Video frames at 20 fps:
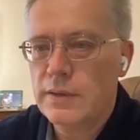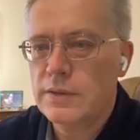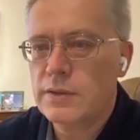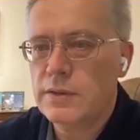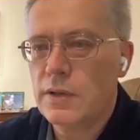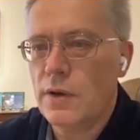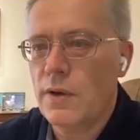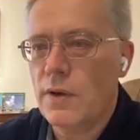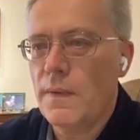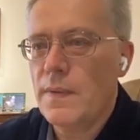
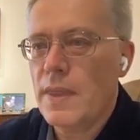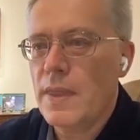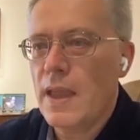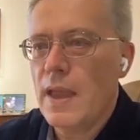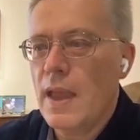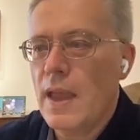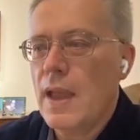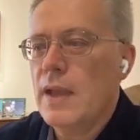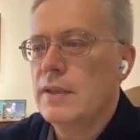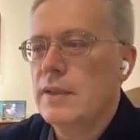So,
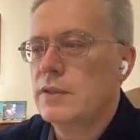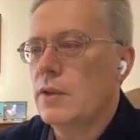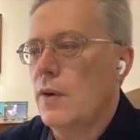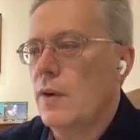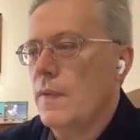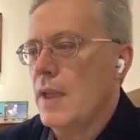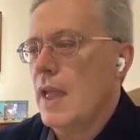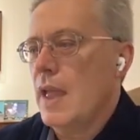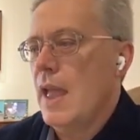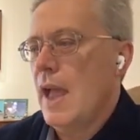
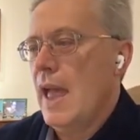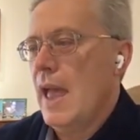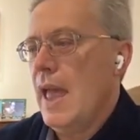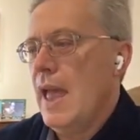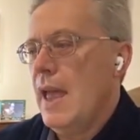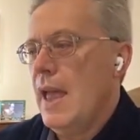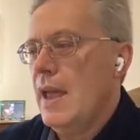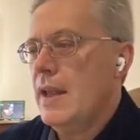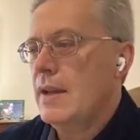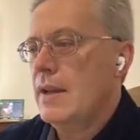
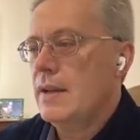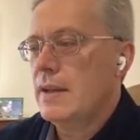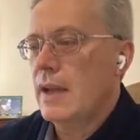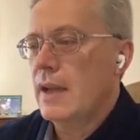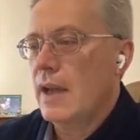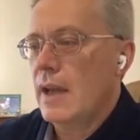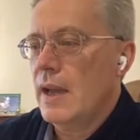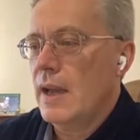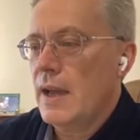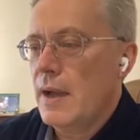and
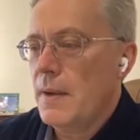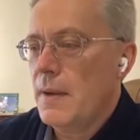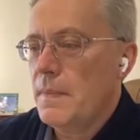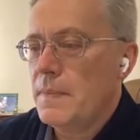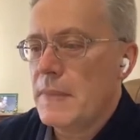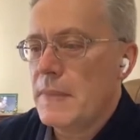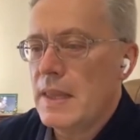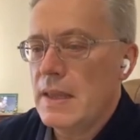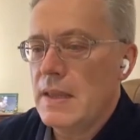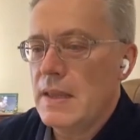
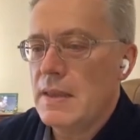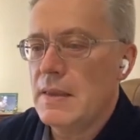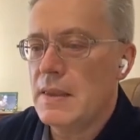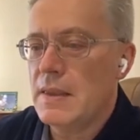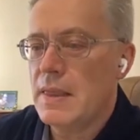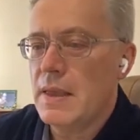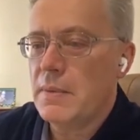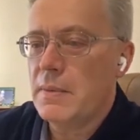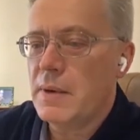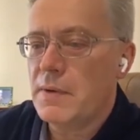
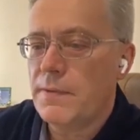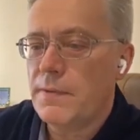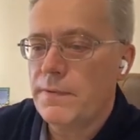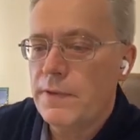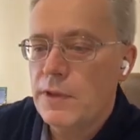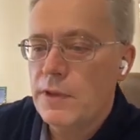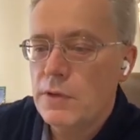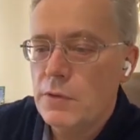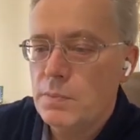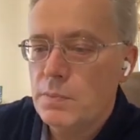there are
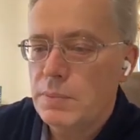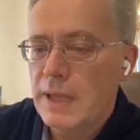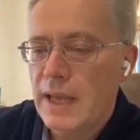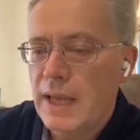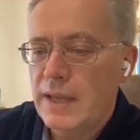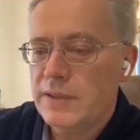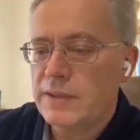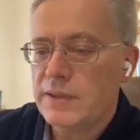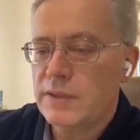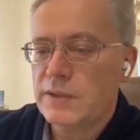few
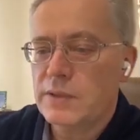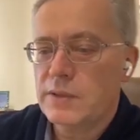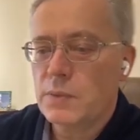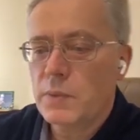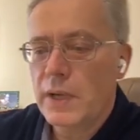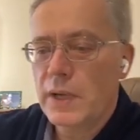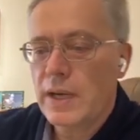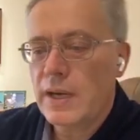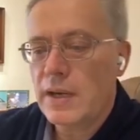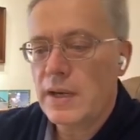places
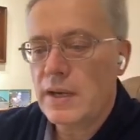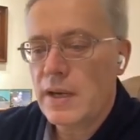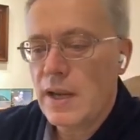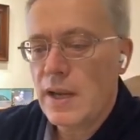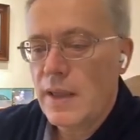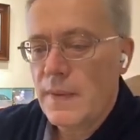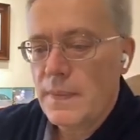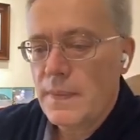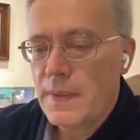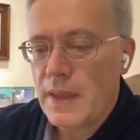where
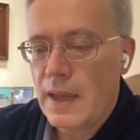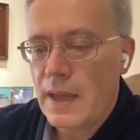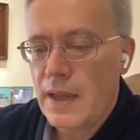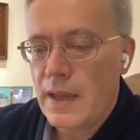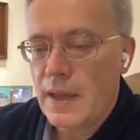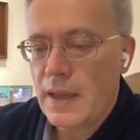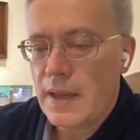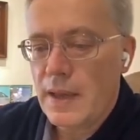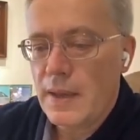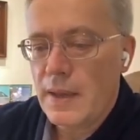
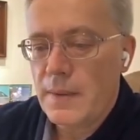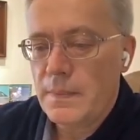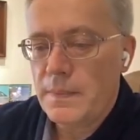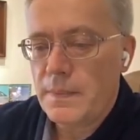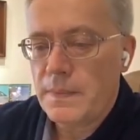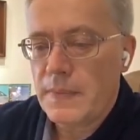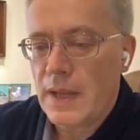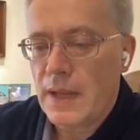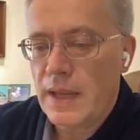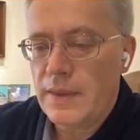
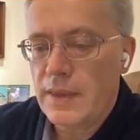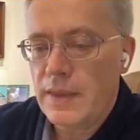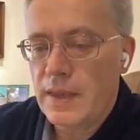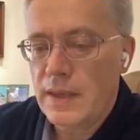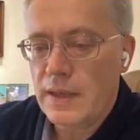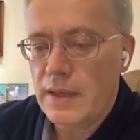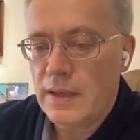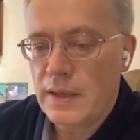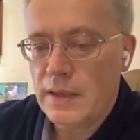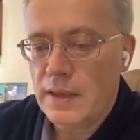I
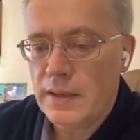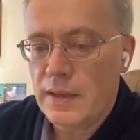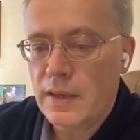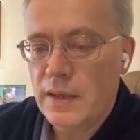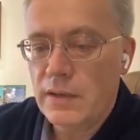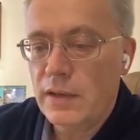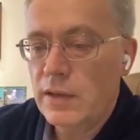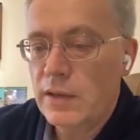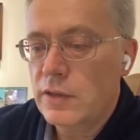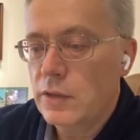think the
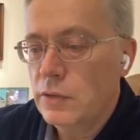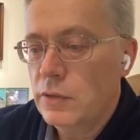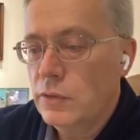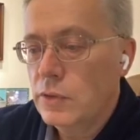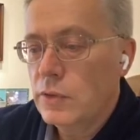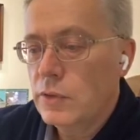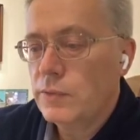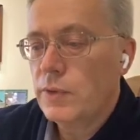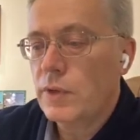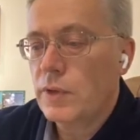
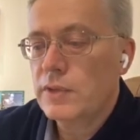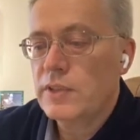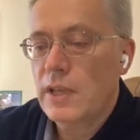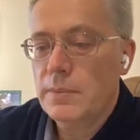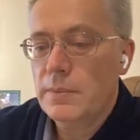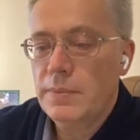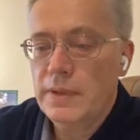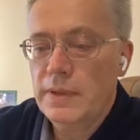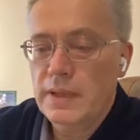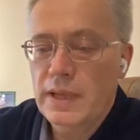ritenuto, for
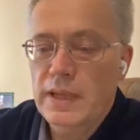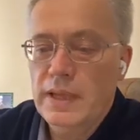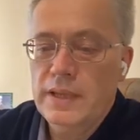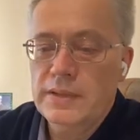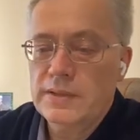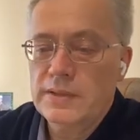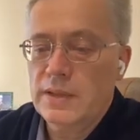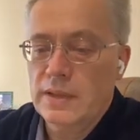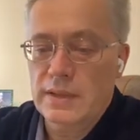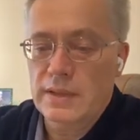example,
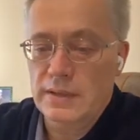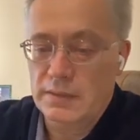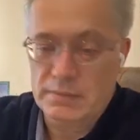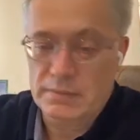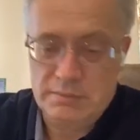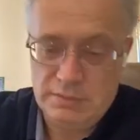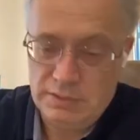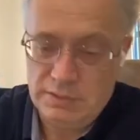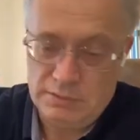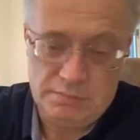is
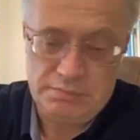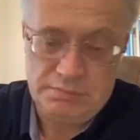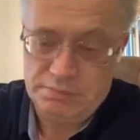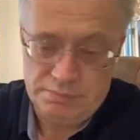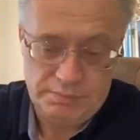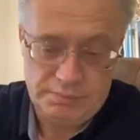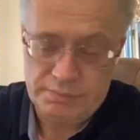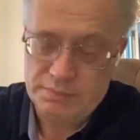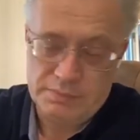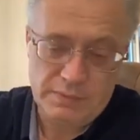
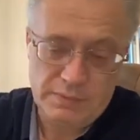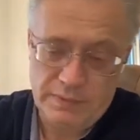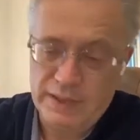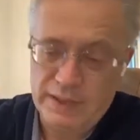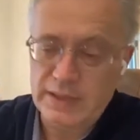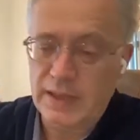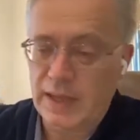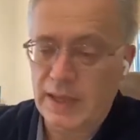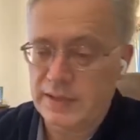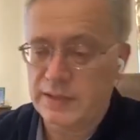
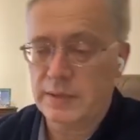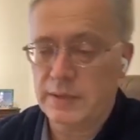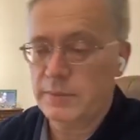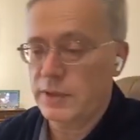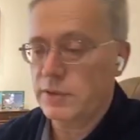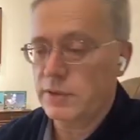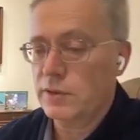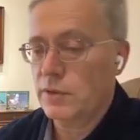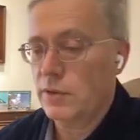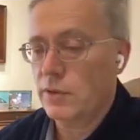quite
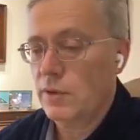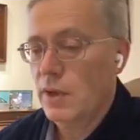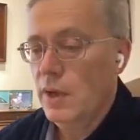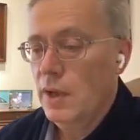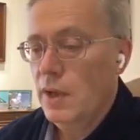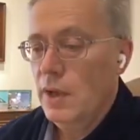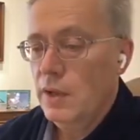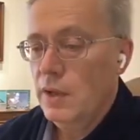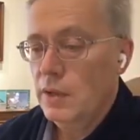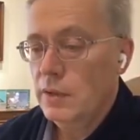customary. So,
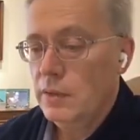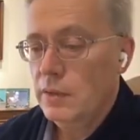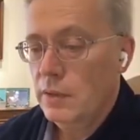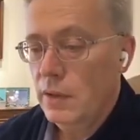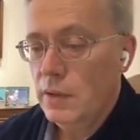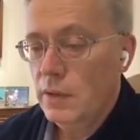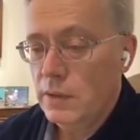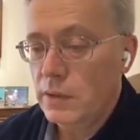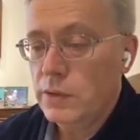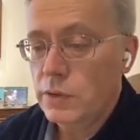
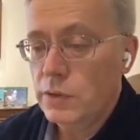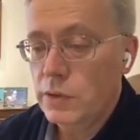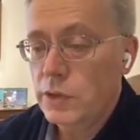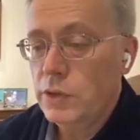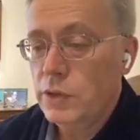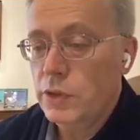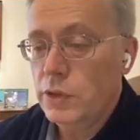before